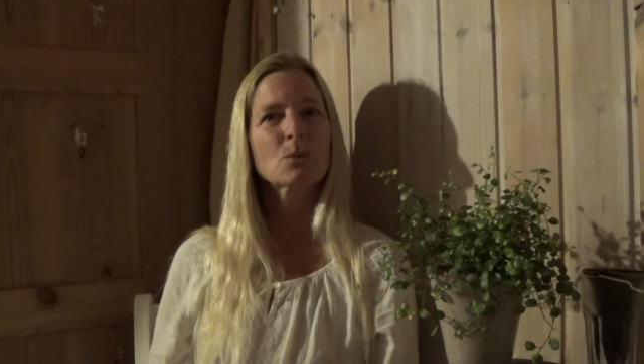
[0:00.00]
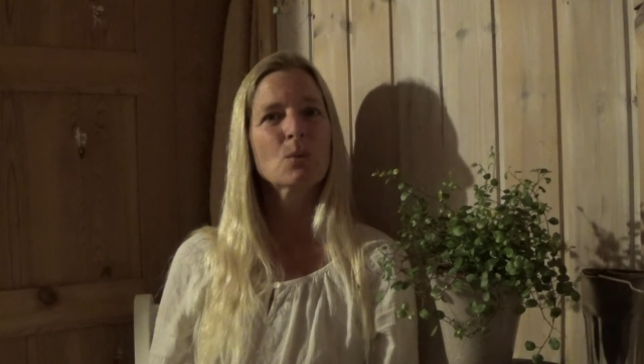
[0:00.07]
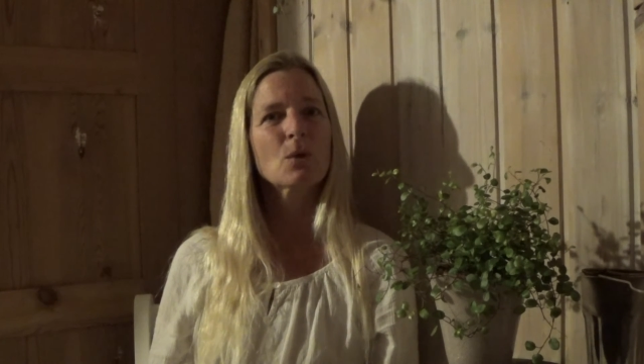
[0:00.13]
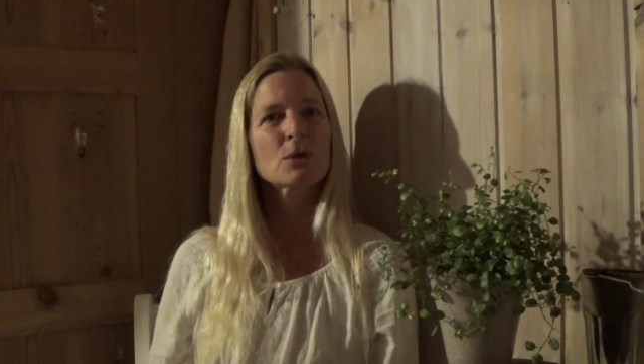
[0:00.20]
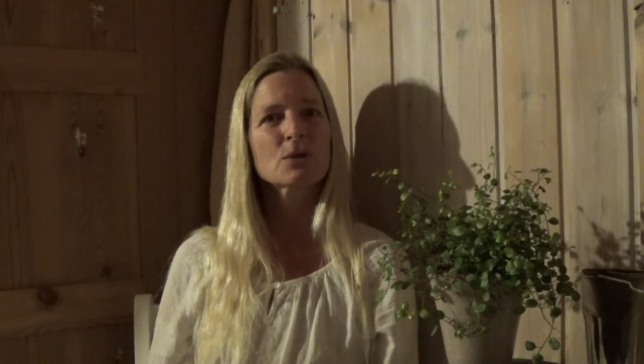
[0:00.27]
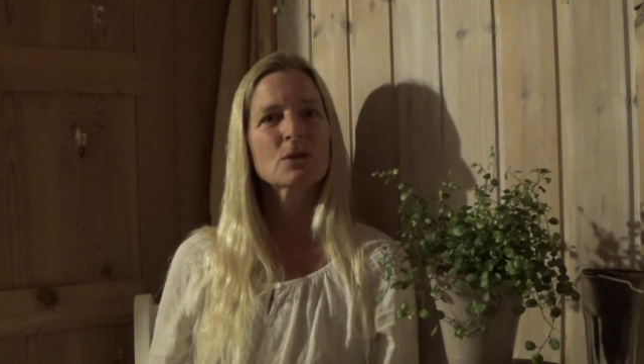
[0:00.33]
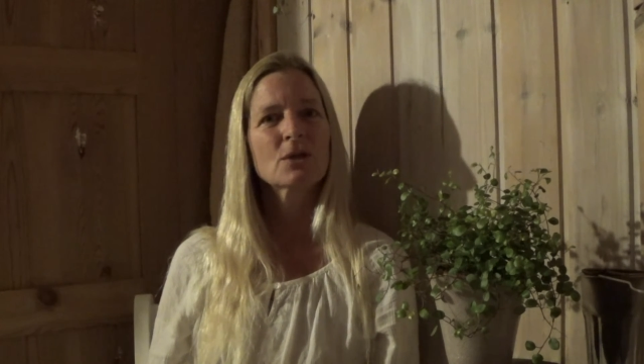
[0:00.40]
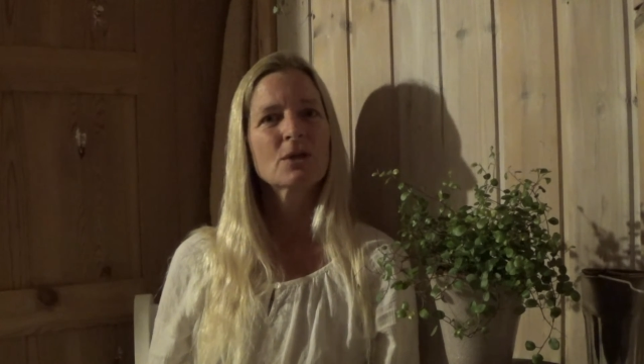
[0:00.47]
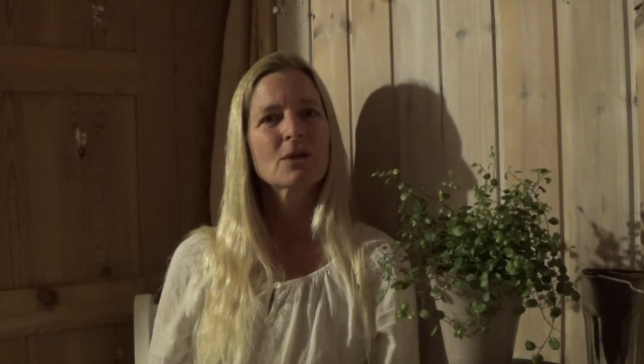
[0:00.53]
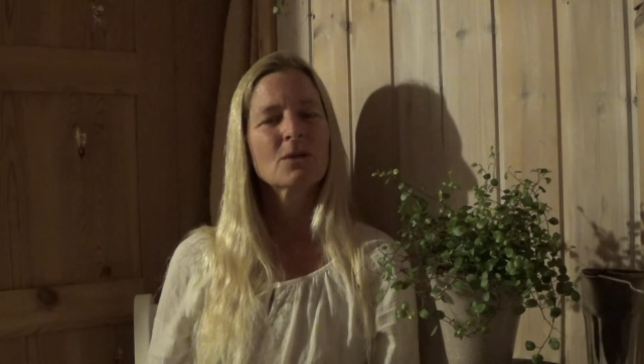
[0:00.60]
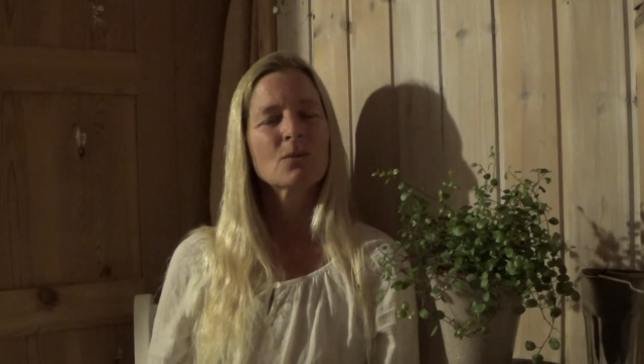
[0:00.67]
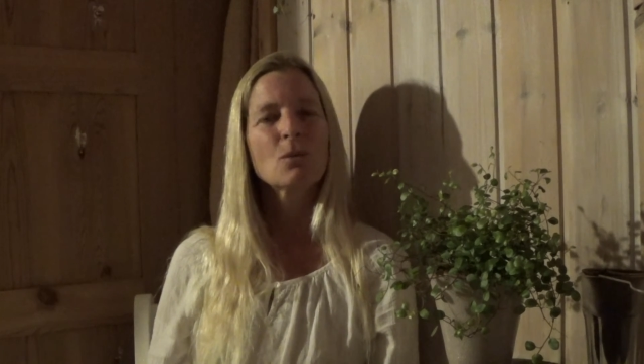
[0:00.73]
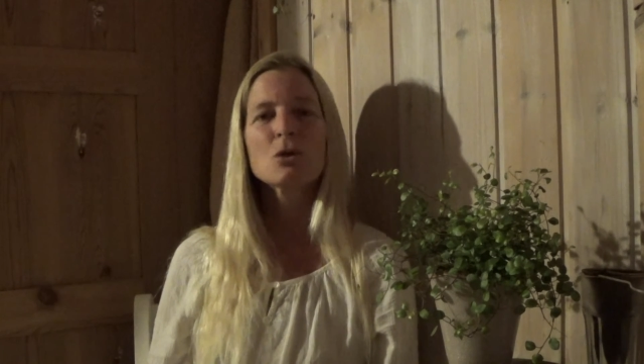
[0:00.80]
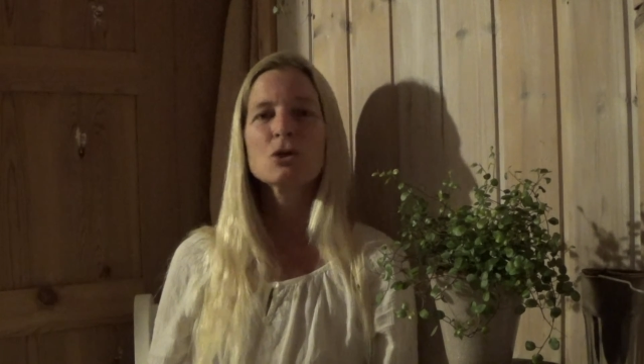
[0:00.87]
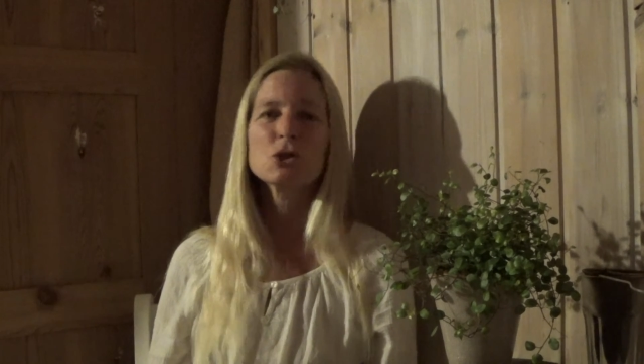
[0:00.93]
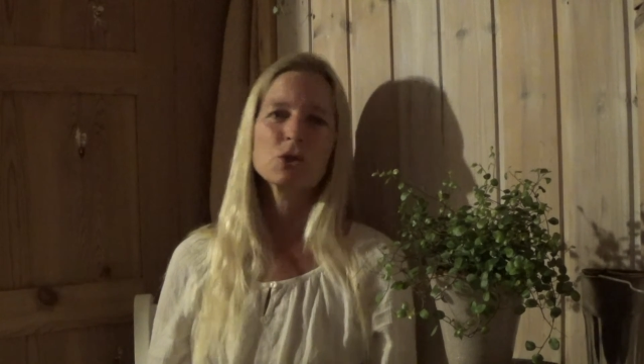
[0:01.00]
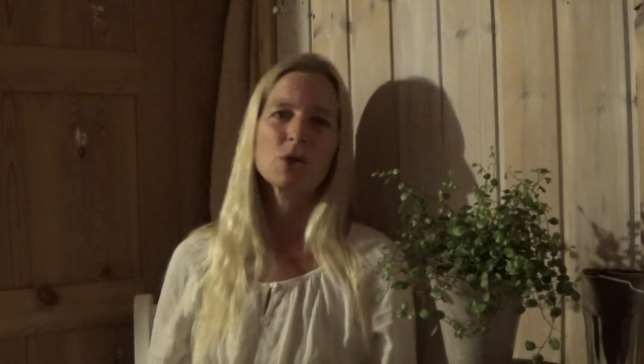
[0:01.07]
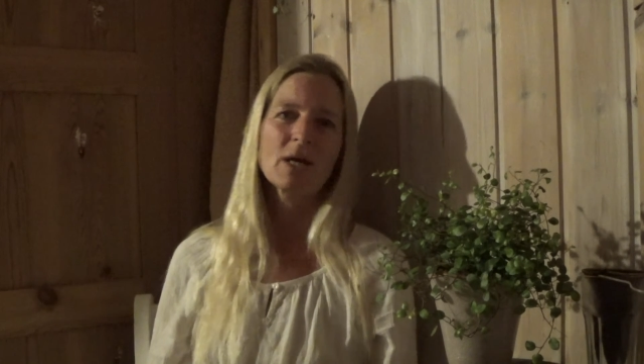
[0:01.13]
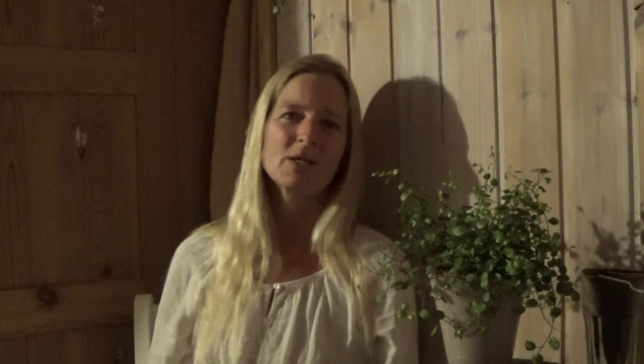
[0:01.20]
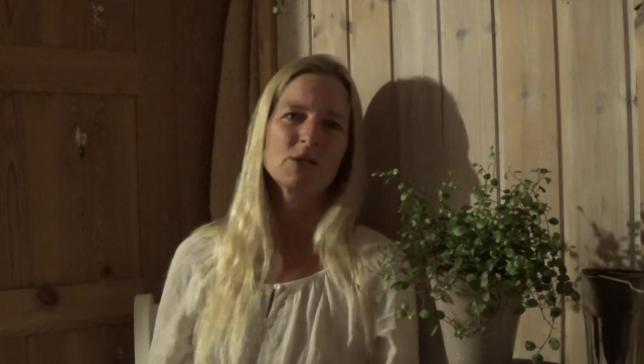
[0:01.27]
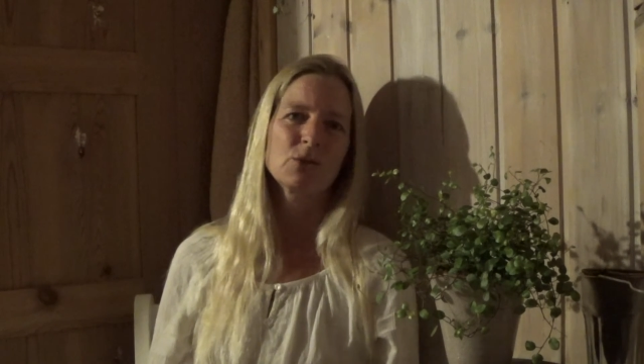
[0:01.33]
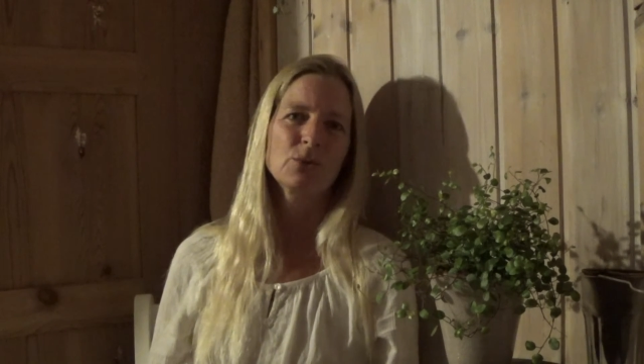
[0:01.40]
what should
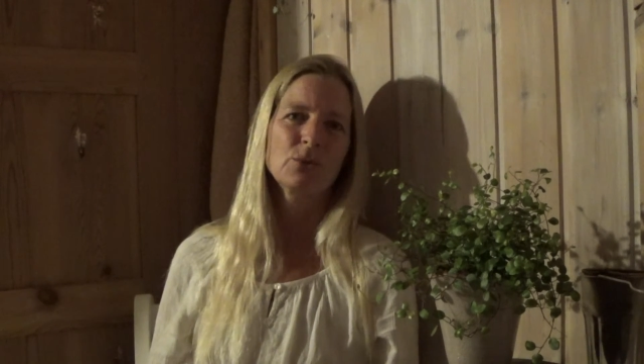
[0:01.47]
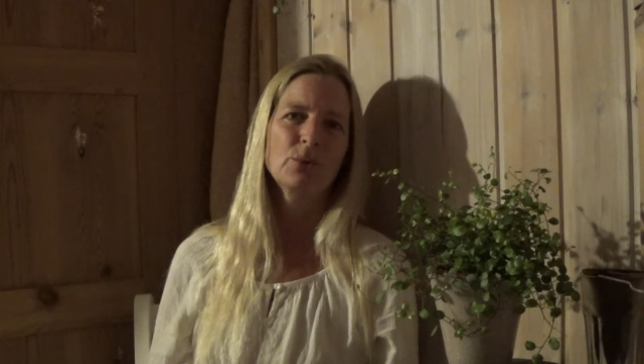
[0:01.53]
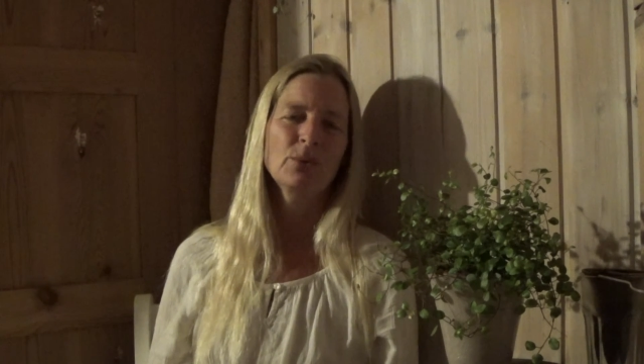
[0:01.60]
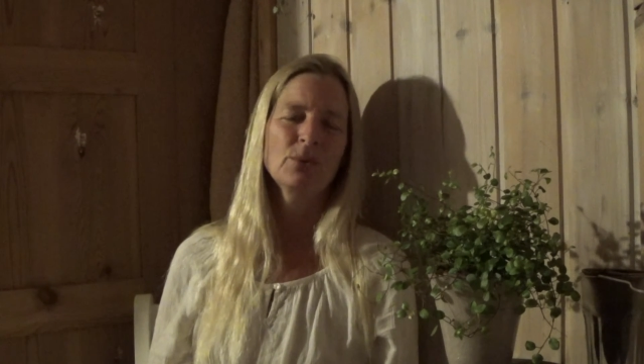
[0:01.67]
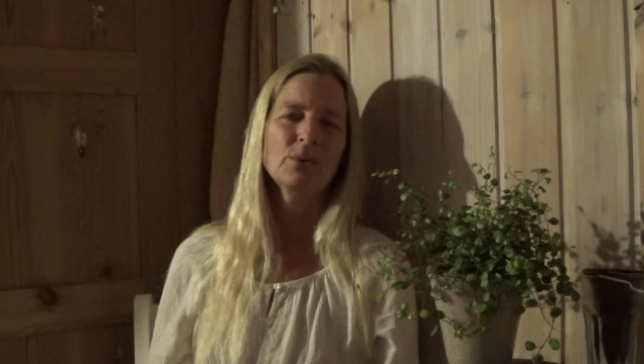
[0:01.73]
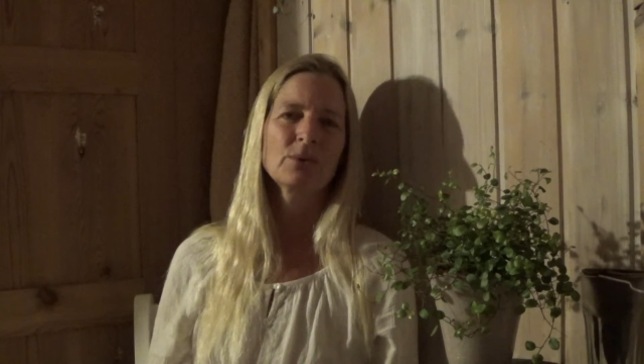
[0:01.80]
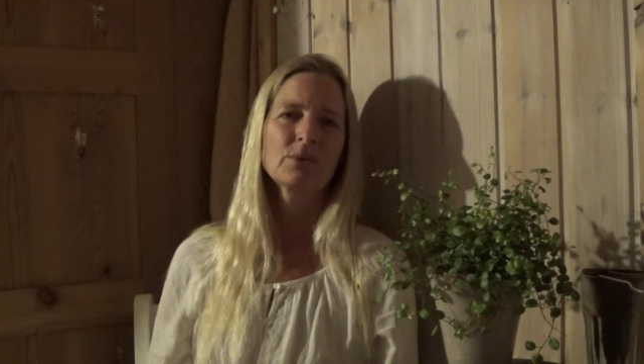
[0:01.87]
I do?